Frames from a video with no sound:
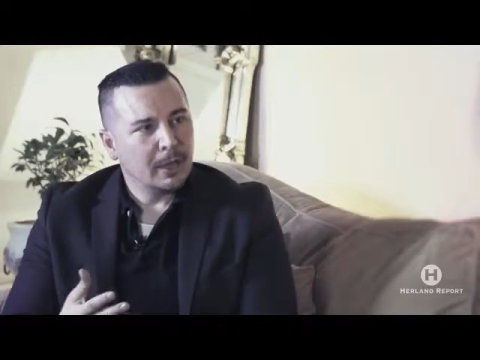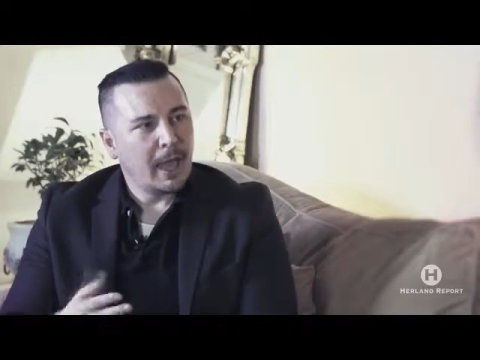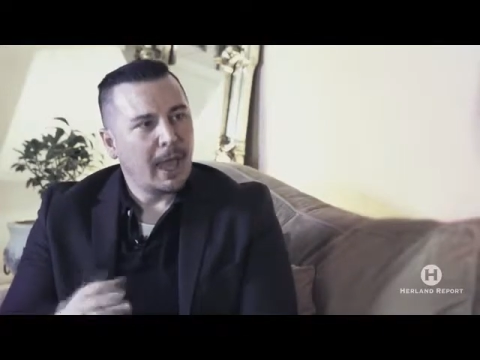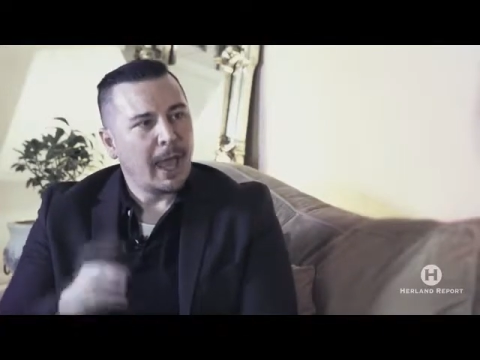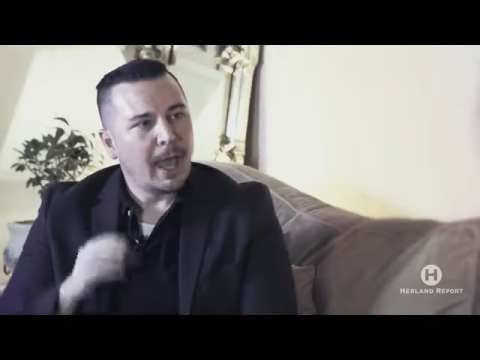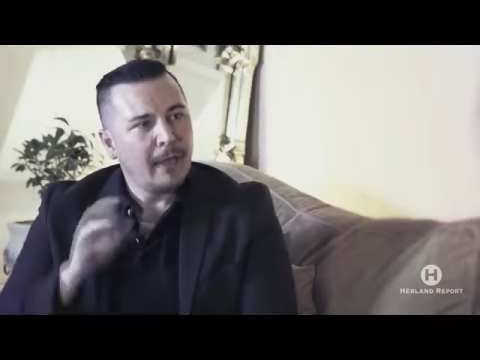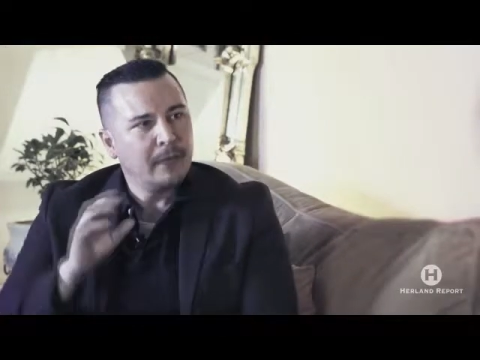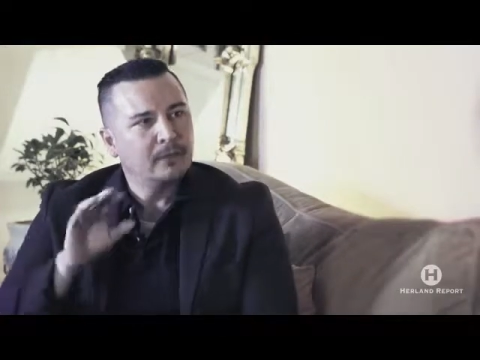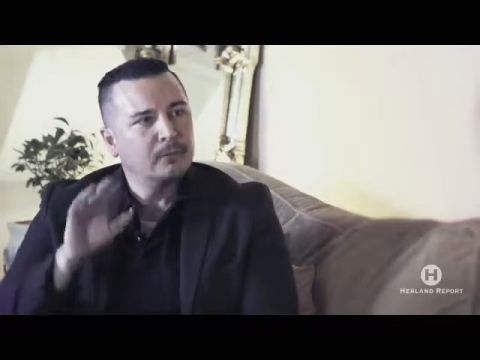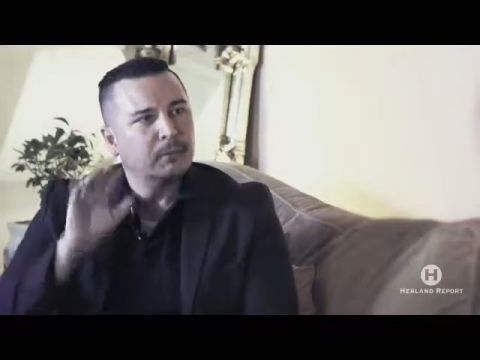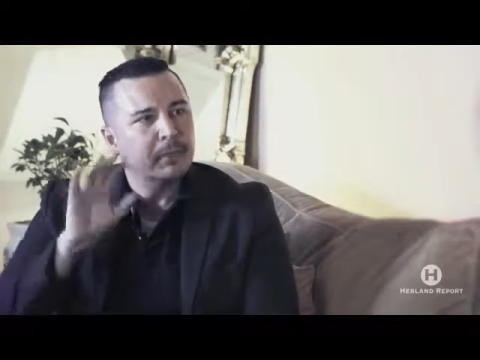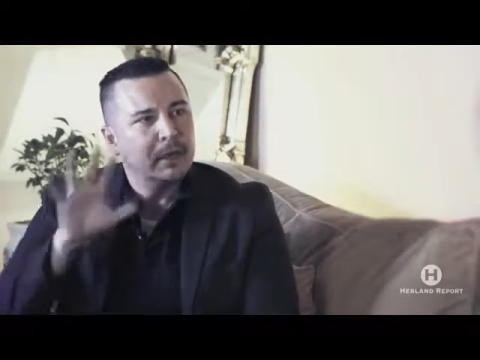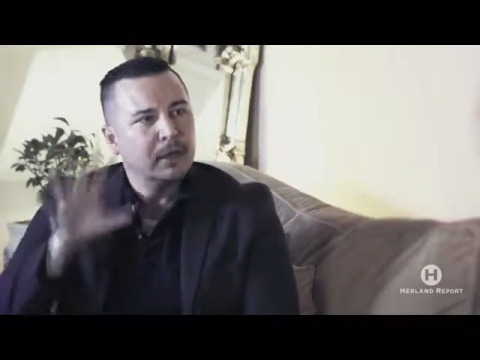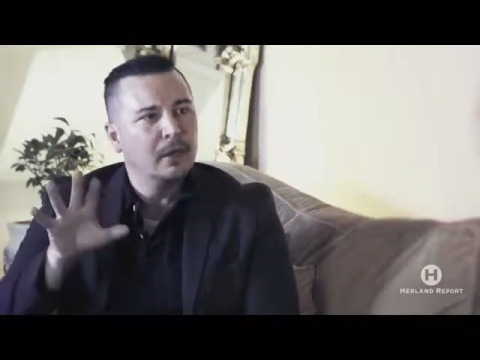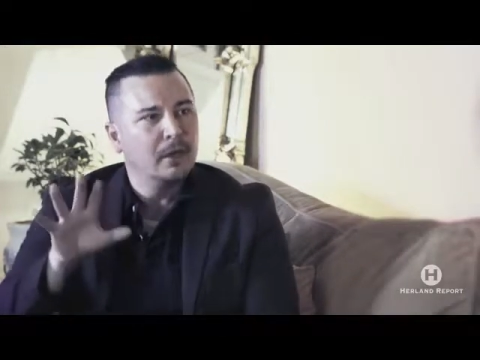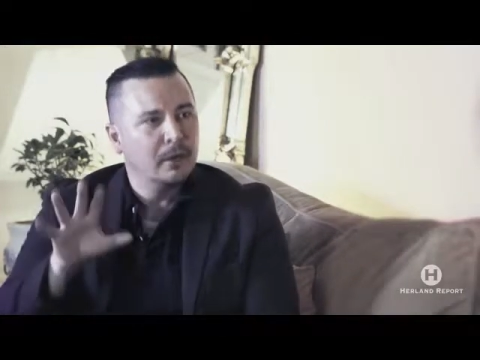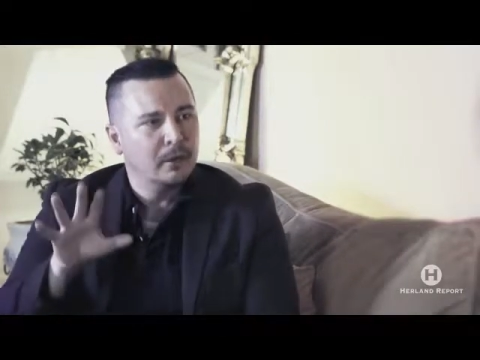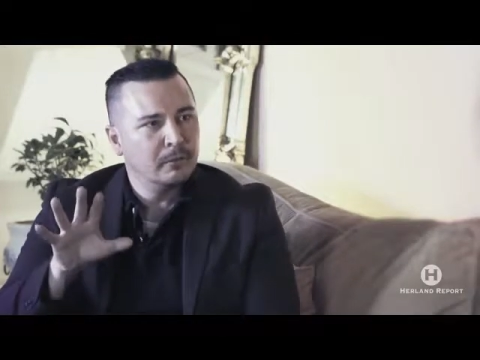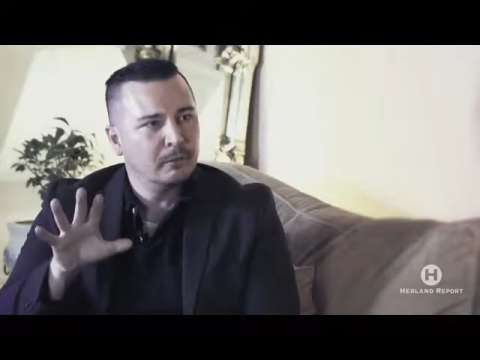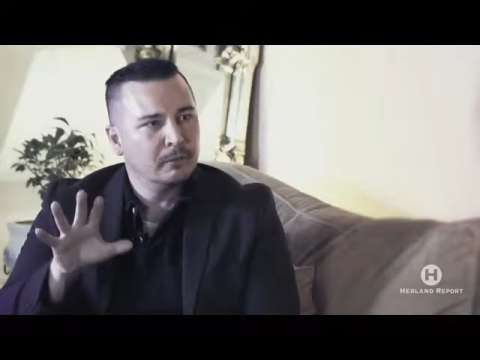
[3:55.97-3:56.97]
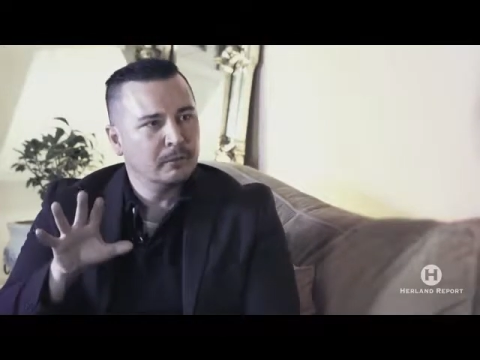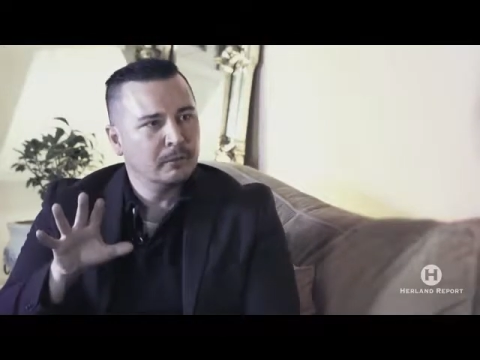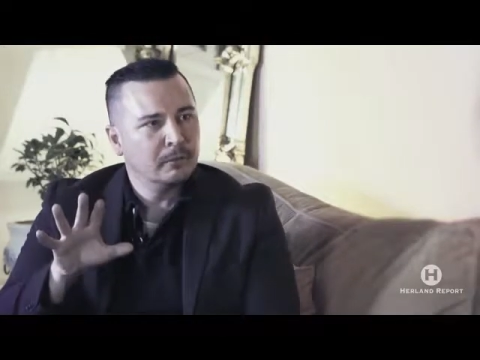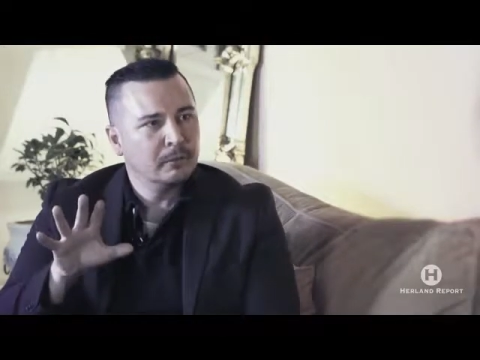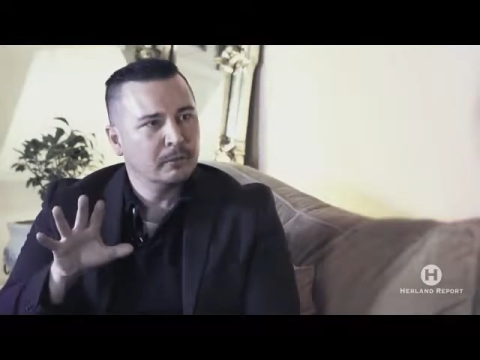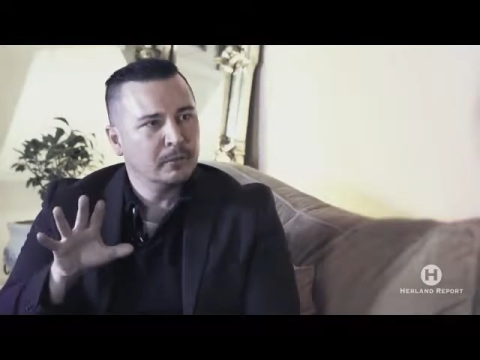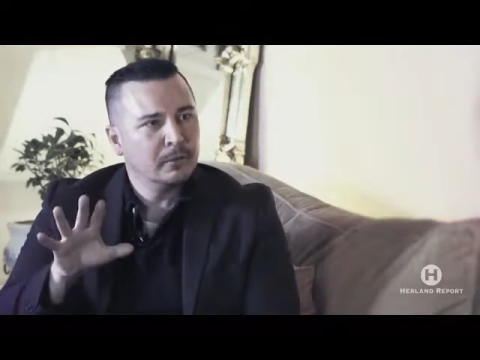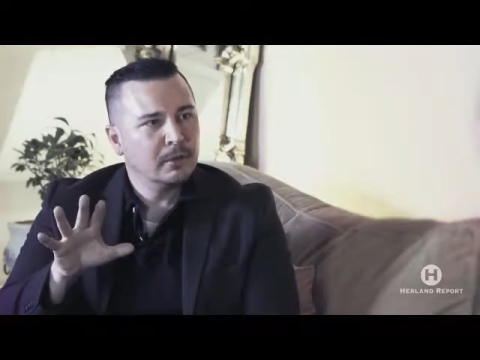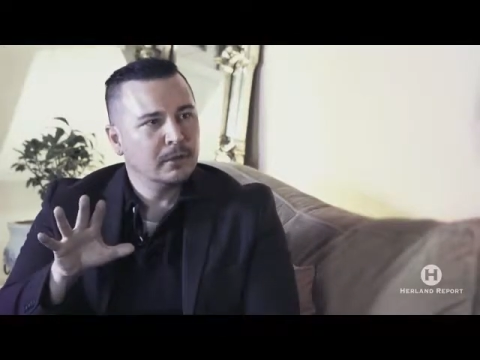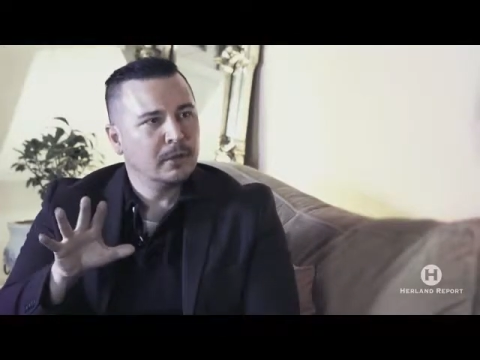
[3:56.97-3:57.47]
has become
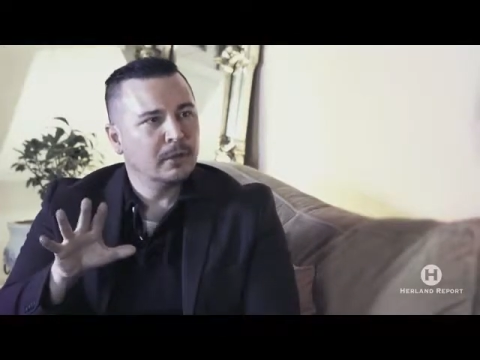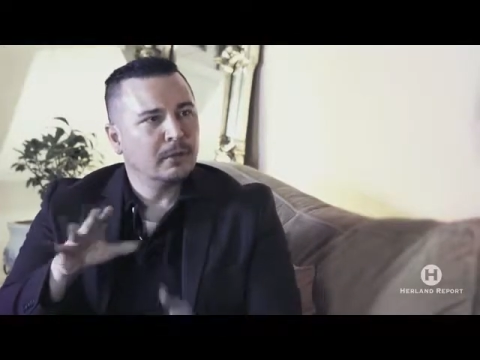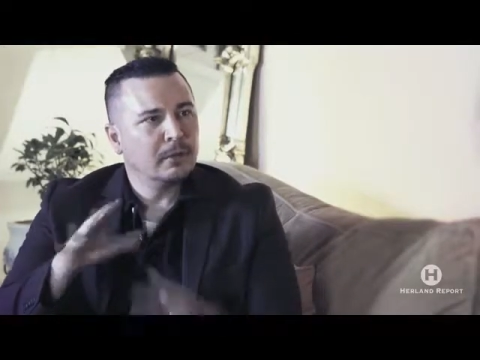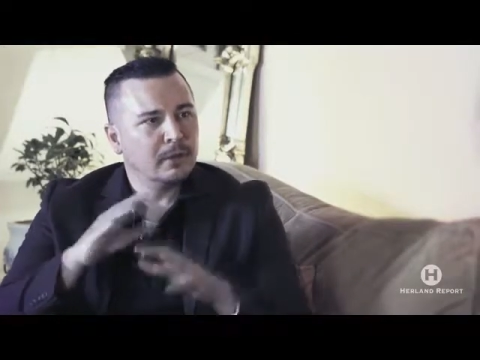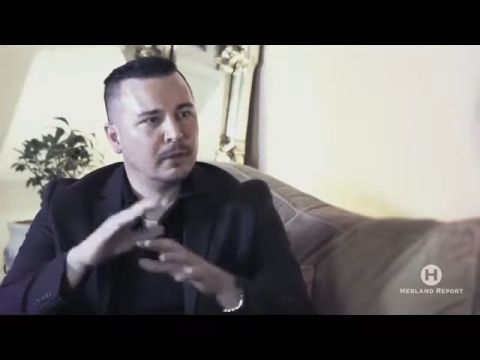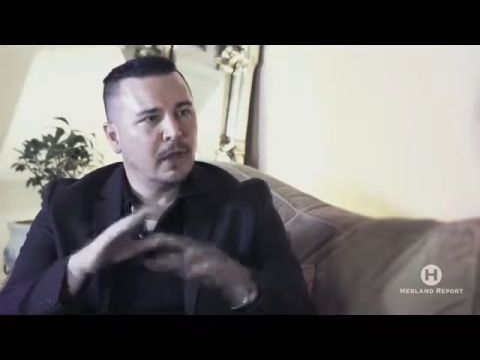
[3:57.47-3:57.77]
the